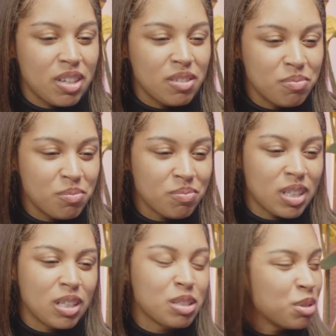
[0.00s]
Wow.
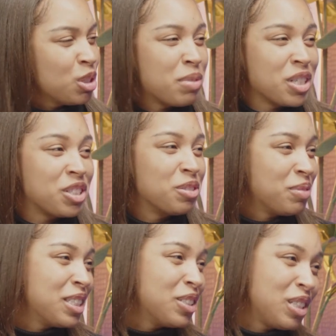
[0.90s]
what's something to do about you.
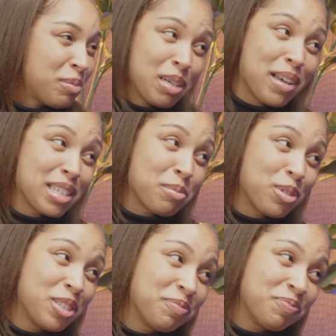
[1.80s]
Didn't know you like playing
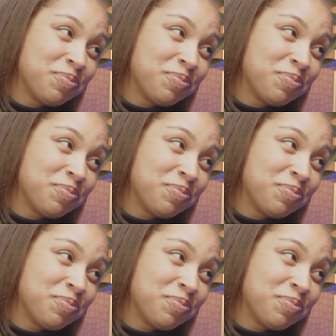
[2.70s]
basketball.